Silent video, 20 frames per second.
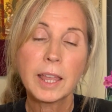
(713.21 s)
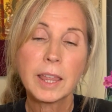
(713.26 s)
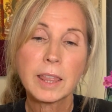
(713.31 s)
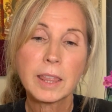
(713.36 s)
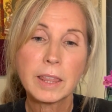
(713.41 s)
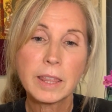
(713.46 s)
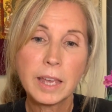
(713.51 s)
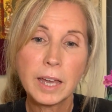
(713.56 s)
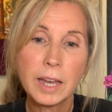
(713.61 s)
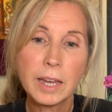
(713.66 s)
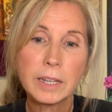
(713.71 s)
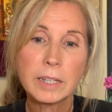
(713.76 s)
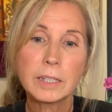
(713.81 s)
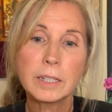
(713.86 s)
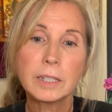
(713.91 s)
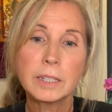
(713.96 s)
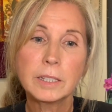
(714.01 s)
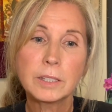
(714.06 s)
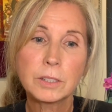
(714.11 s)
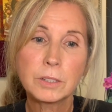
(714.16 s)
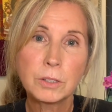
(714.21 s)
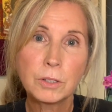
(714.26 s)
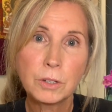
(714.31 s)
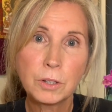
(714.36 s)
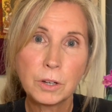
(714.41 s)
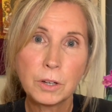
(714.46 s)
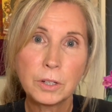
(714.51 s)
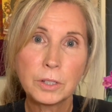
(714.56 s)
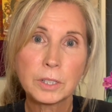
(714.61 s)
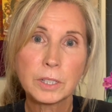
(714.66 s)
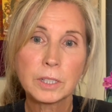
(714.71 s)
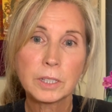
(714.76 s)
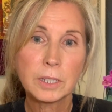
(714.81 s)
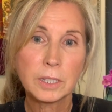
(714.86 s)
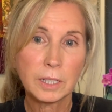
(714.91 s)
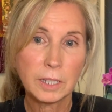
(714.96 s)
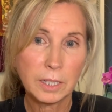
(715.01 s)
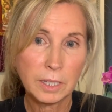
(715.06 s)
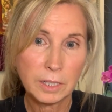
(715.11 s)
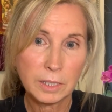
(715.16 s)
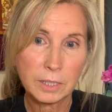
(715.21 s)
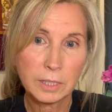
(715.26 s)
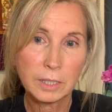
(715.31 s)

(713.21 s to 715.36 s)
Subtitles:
that is not it.